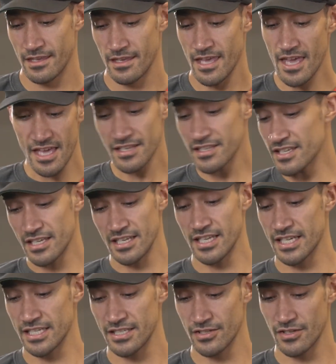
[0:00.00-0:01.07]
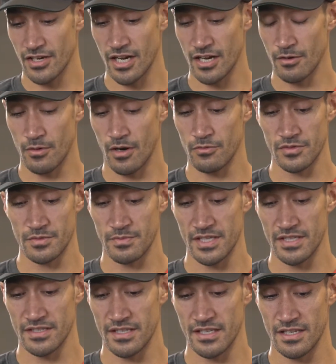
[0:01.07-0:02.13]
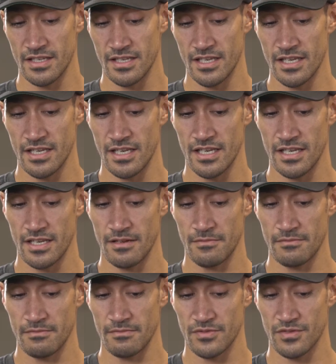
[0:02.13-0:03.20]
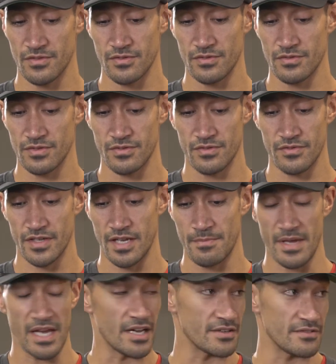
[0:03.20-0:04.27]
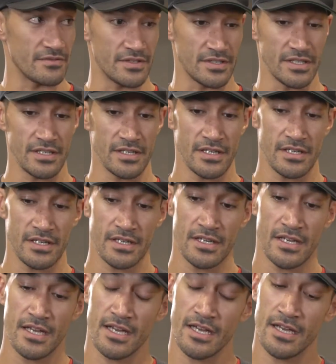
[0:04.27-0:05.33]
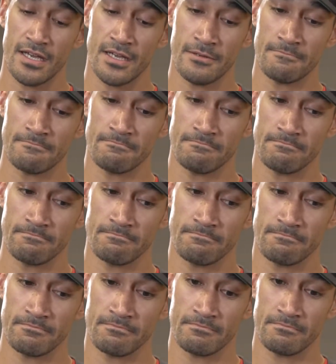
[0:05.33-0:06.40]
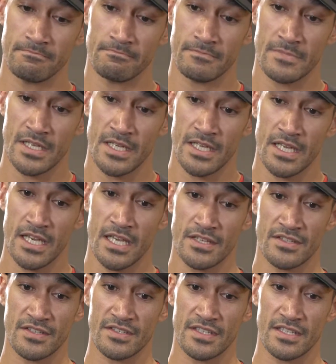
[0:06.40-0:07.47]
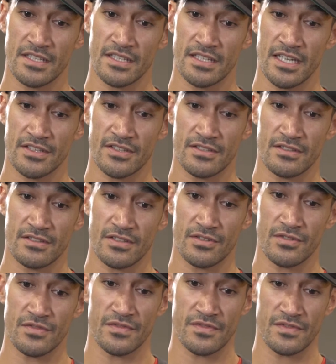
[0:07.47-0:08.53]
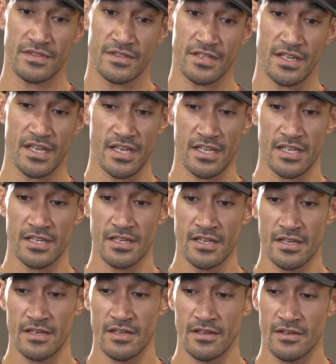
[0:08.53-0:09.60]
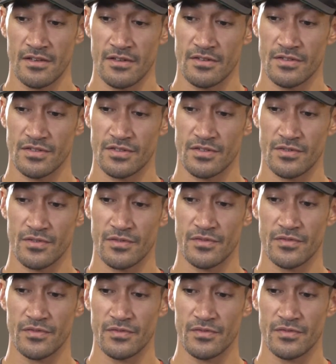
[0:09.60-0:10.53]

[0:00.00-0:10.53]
And yeah, like, you know, I was blessed and to sort of come out of it, and to see like the youth today sort of